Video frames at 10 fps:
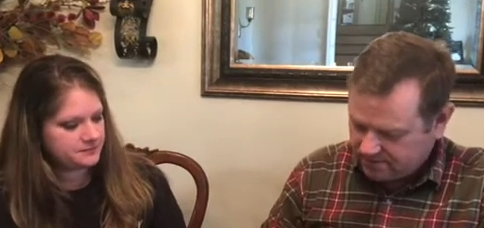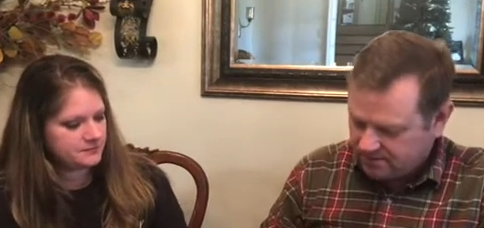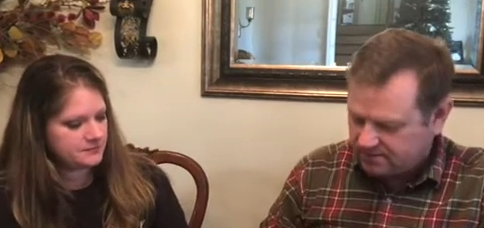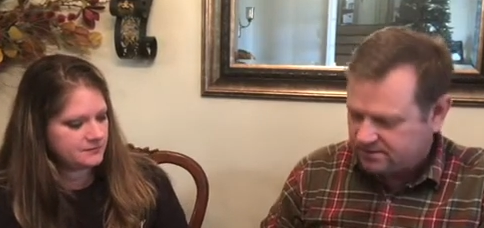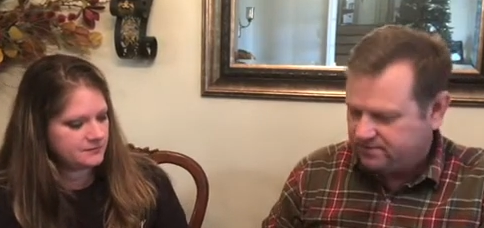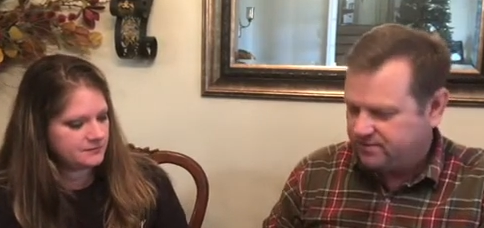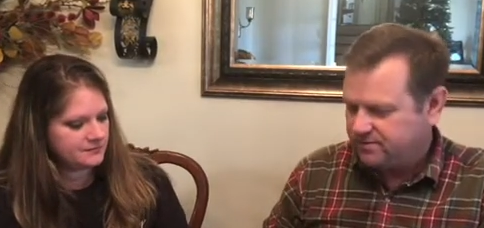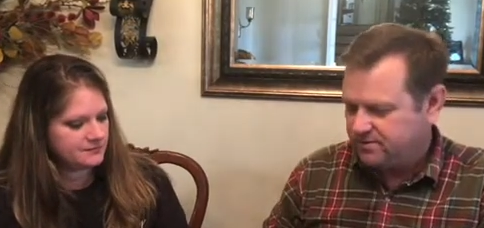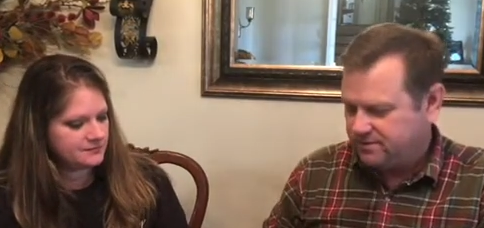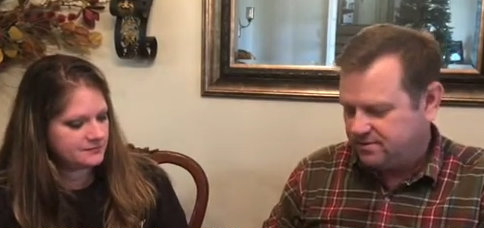Speaker 1: Except
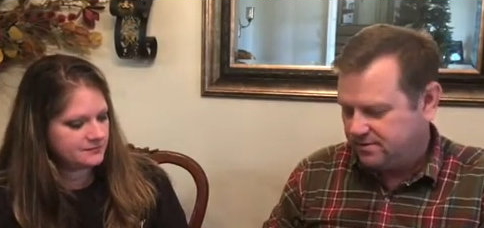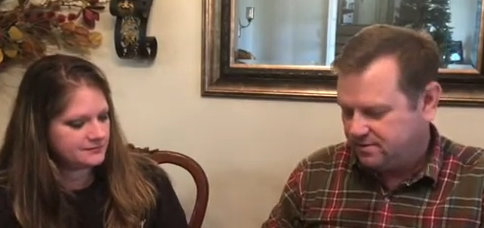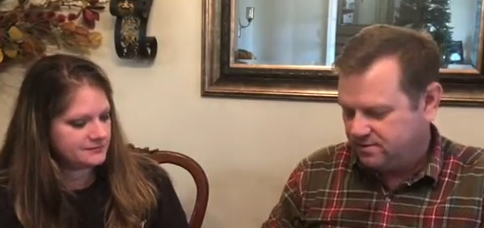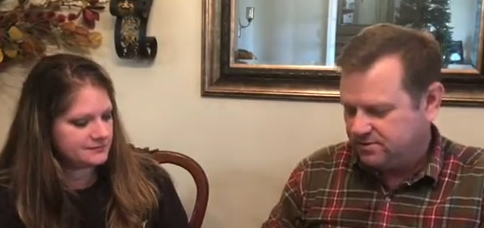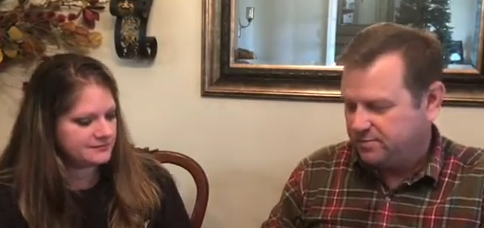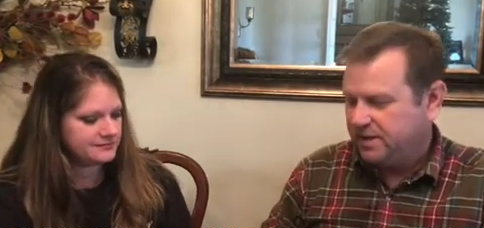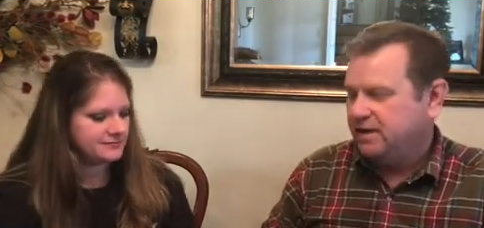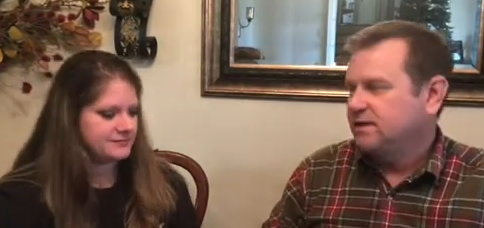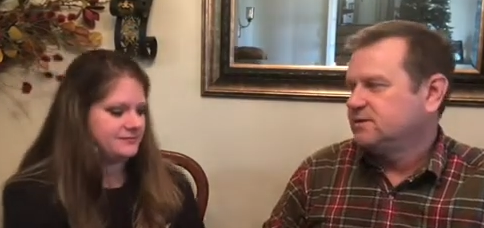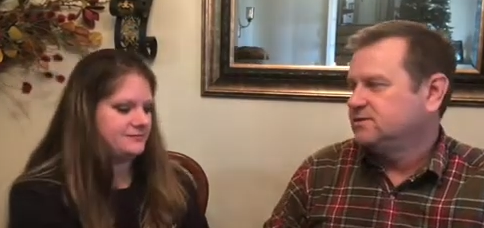for, of course, the
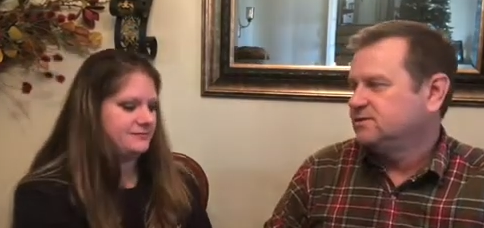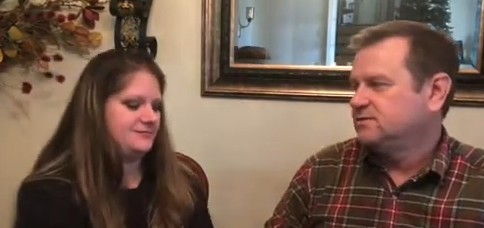panties,